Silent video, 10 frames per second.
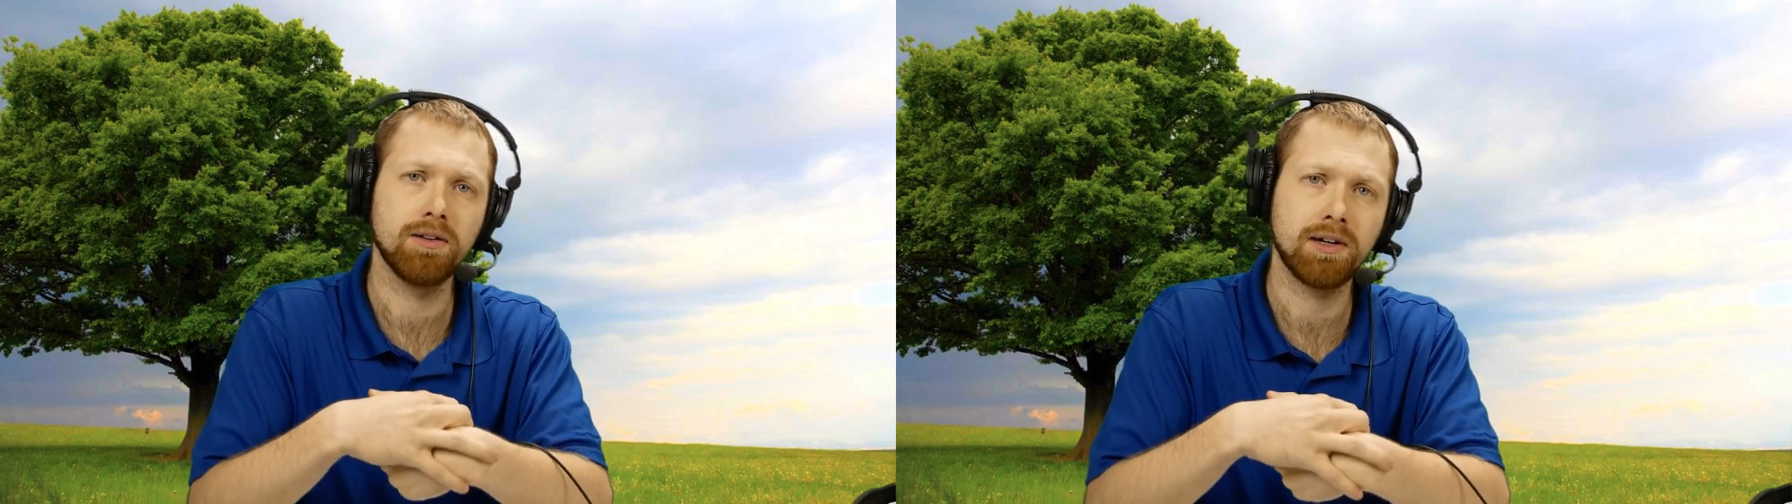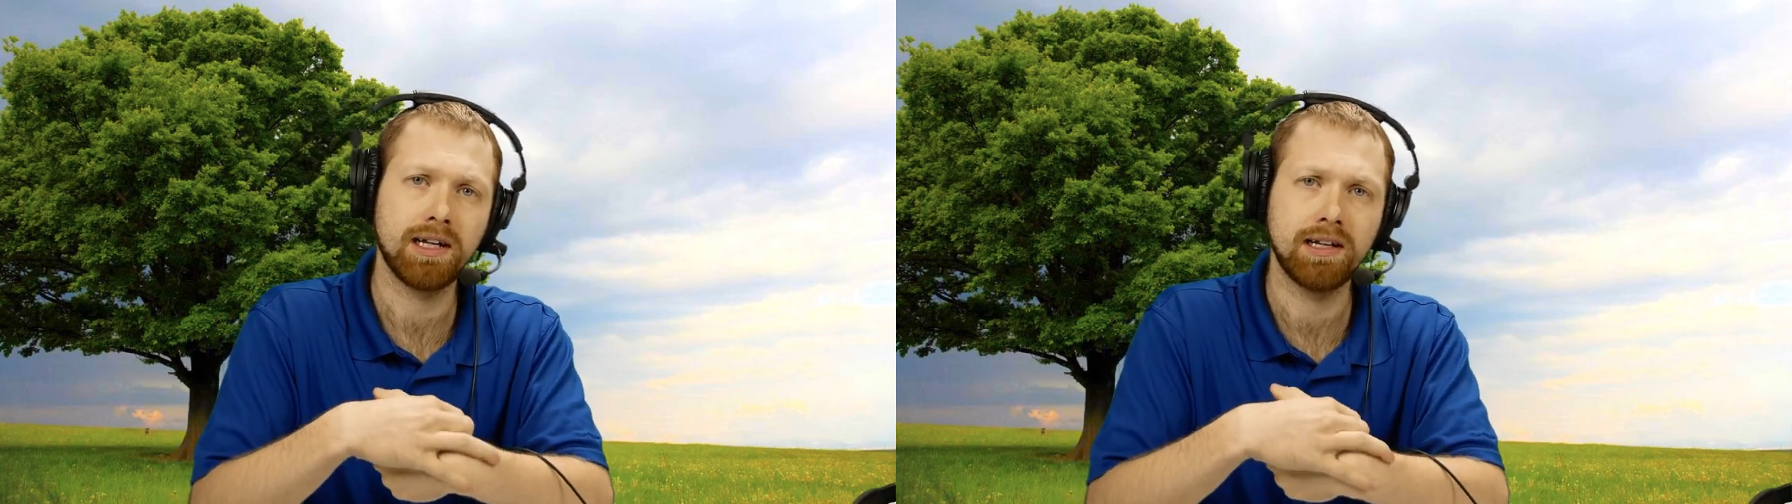
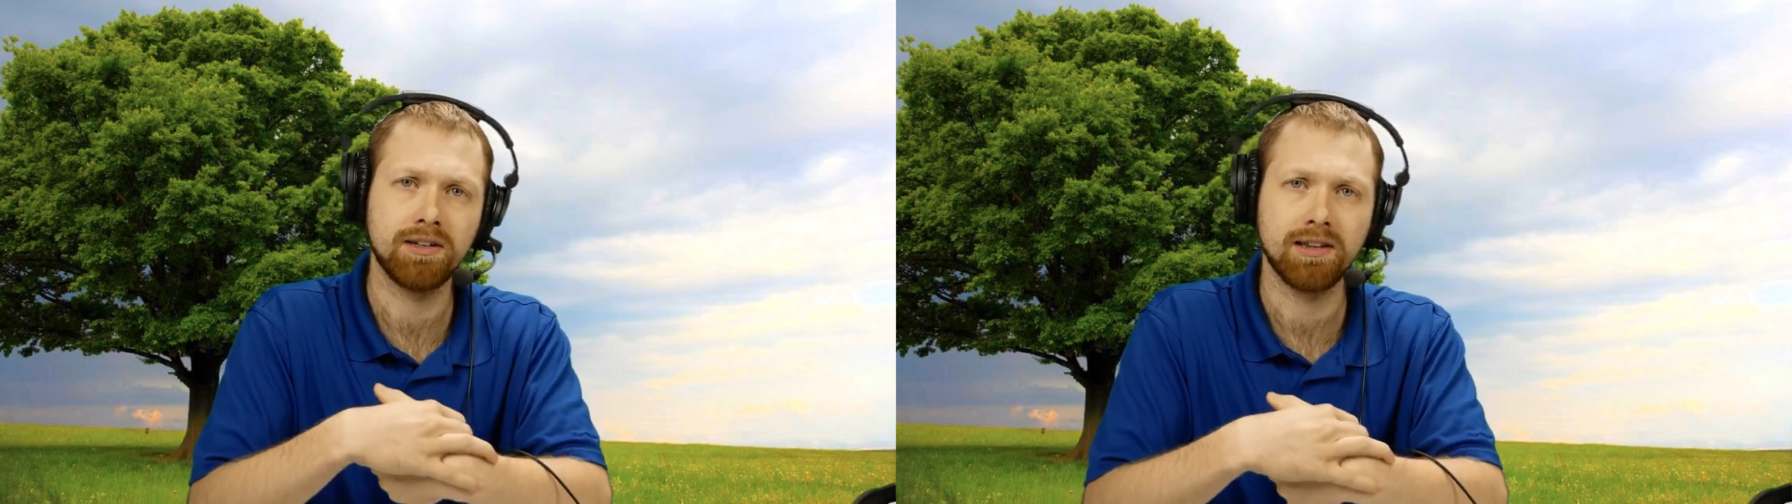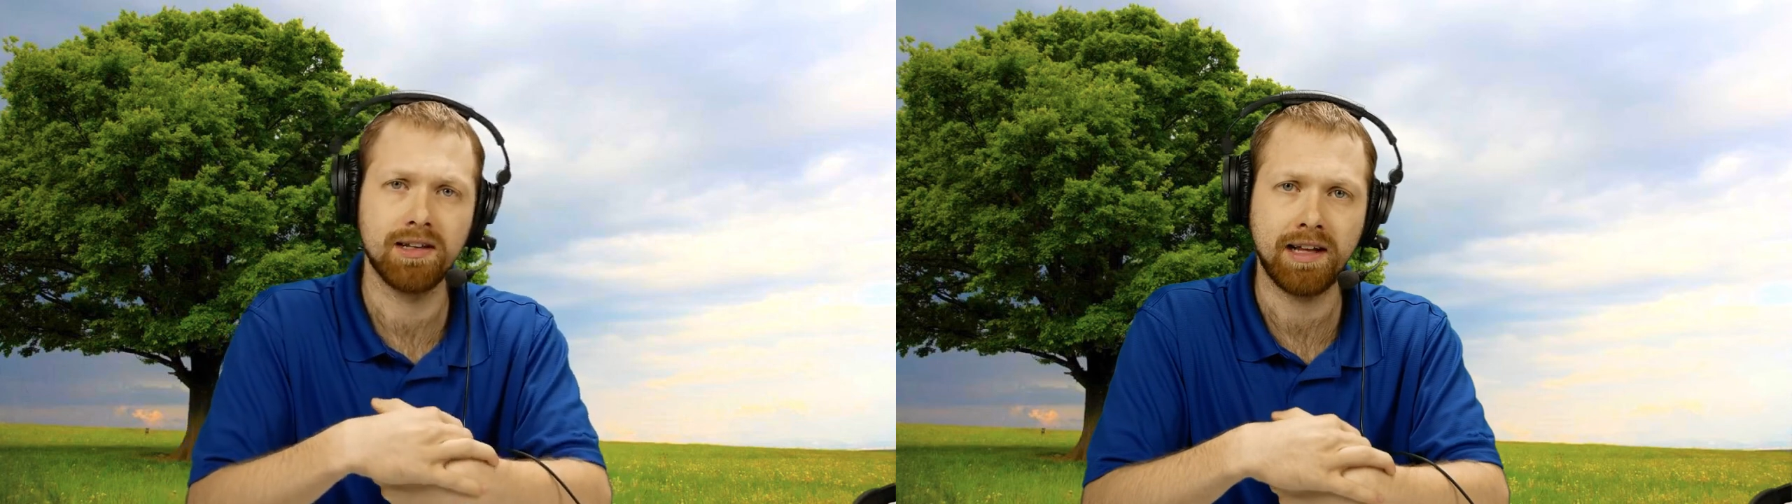looking
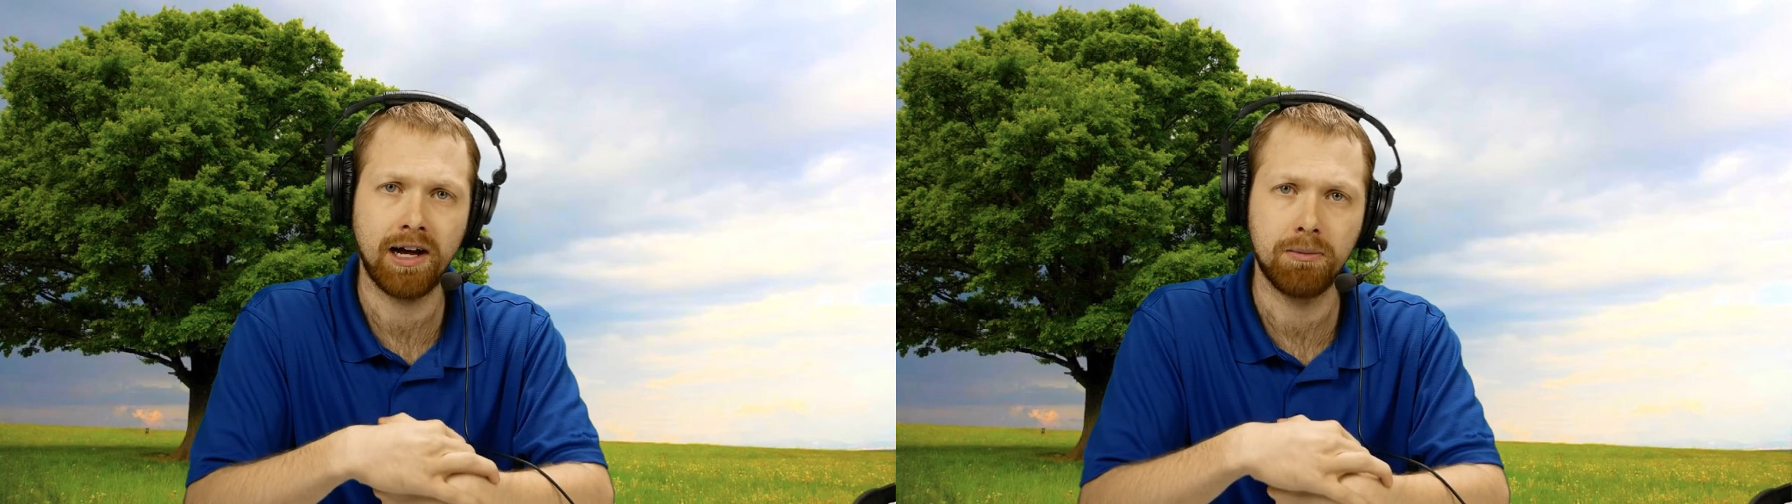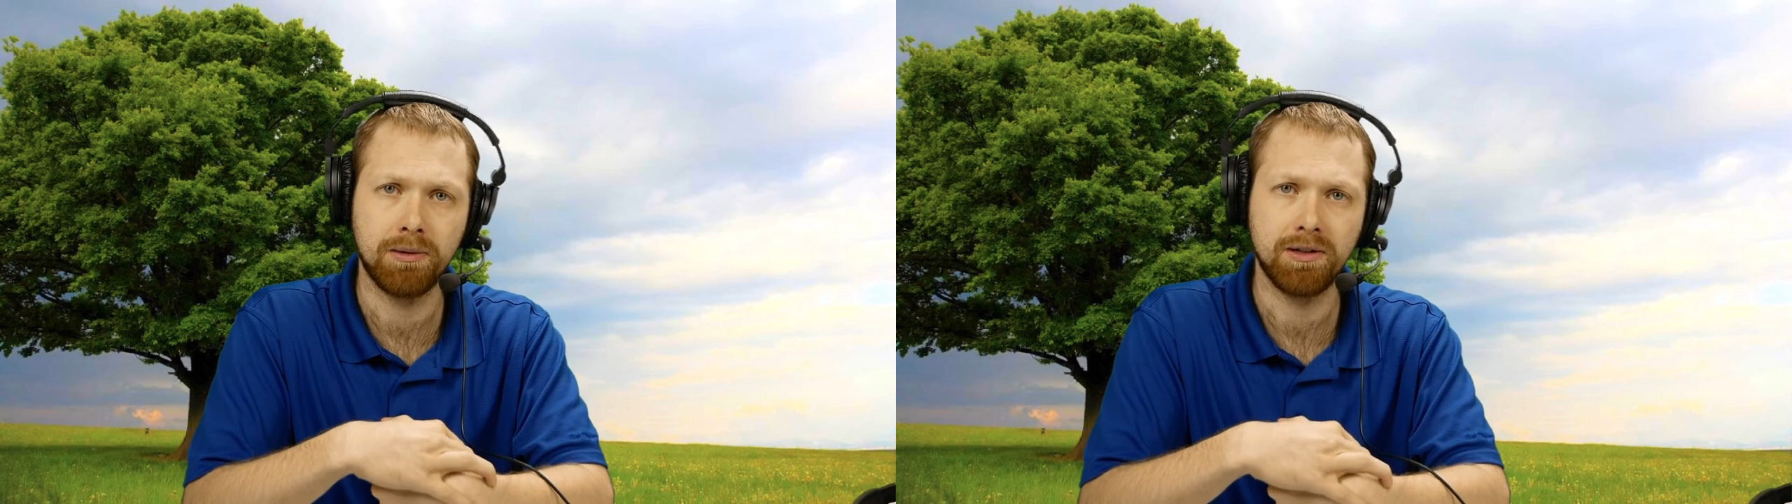to the
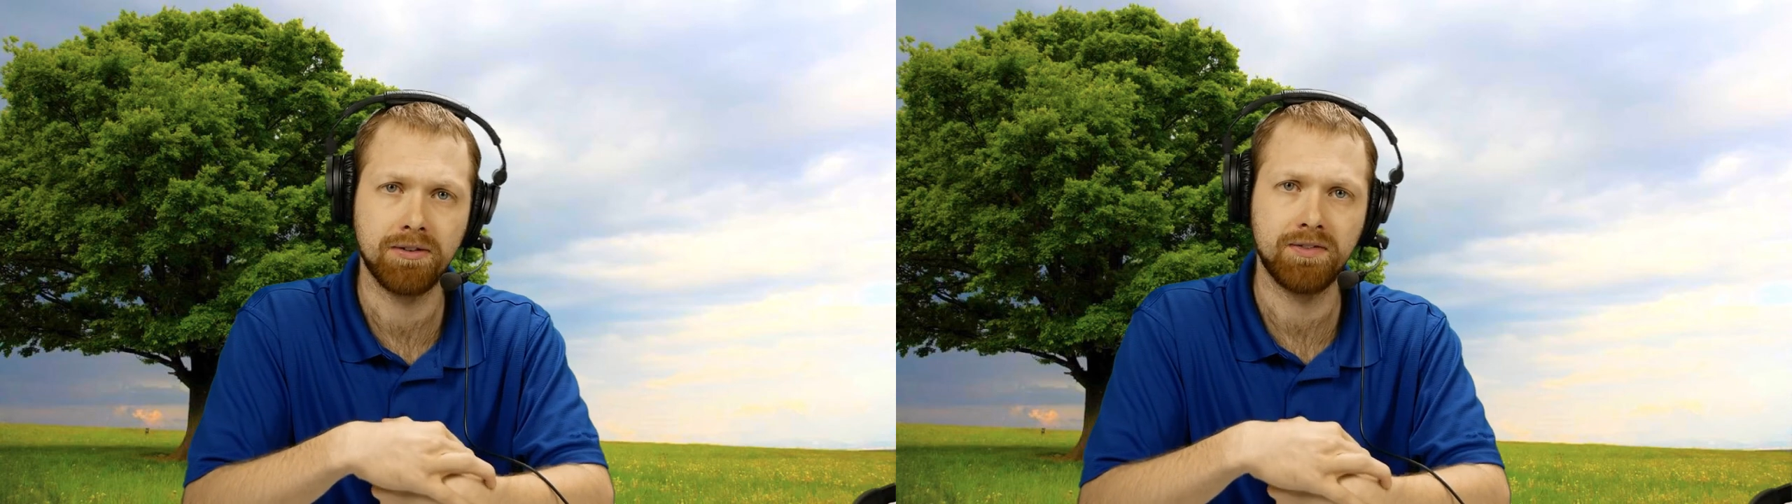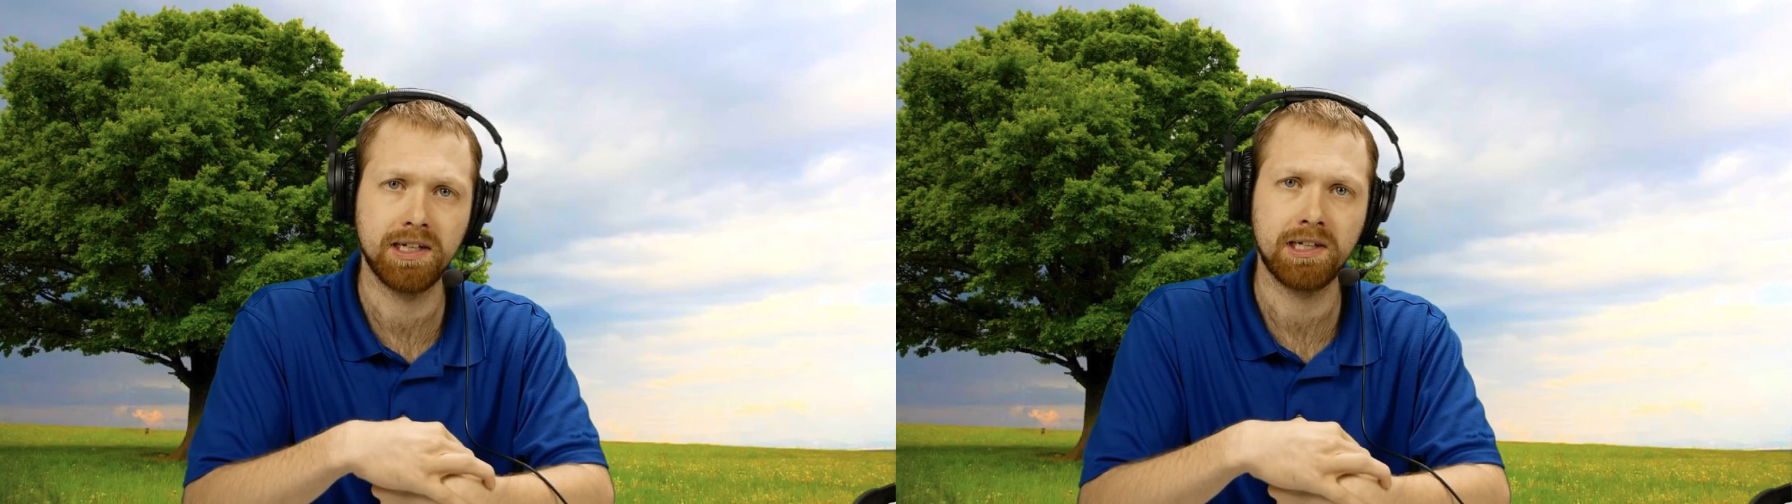Talmud
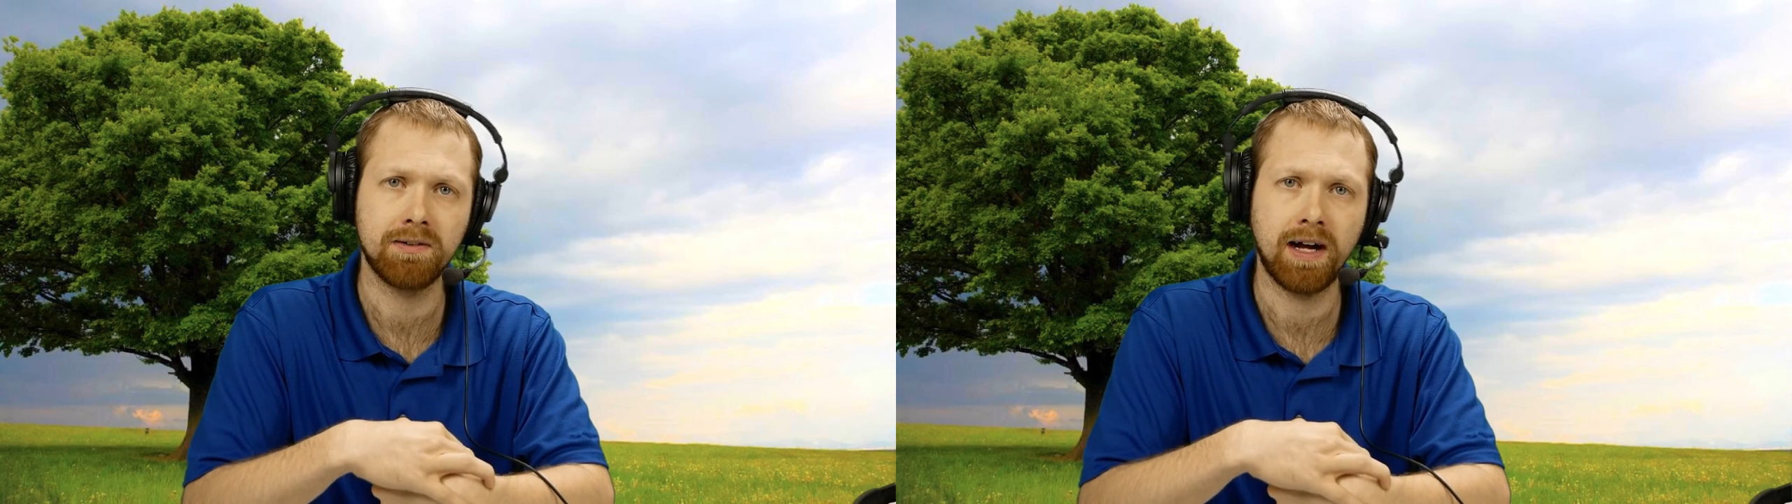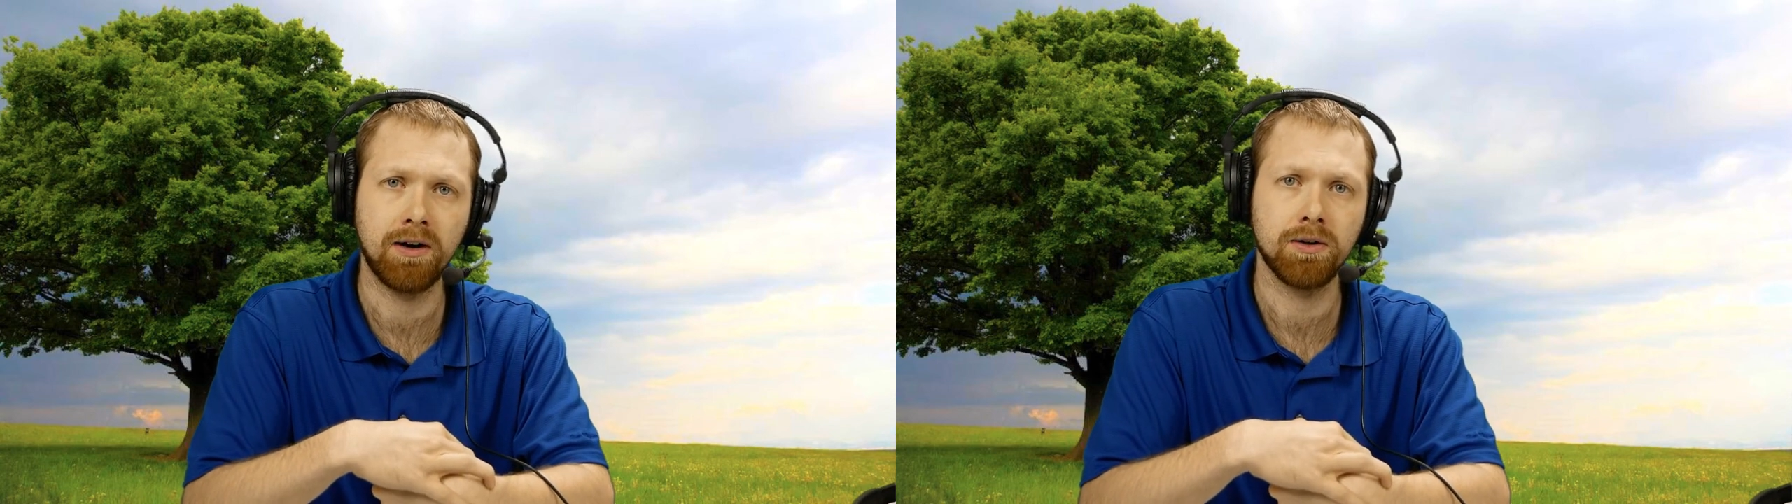to
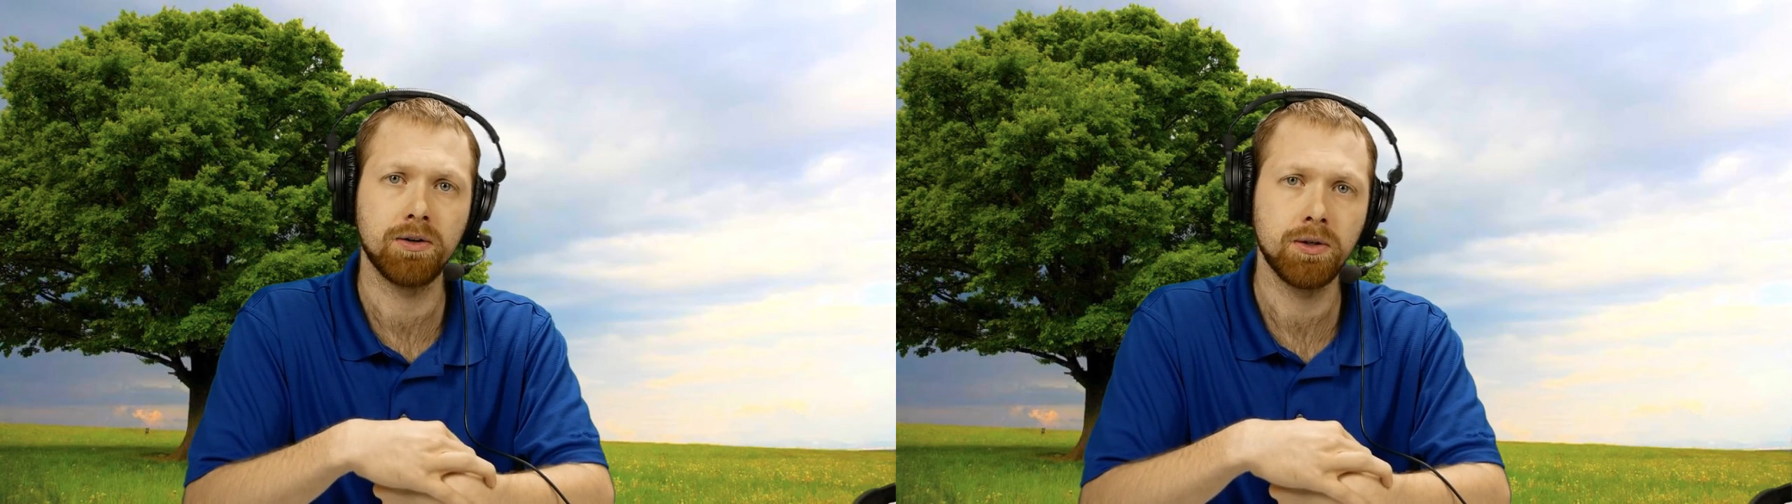figure out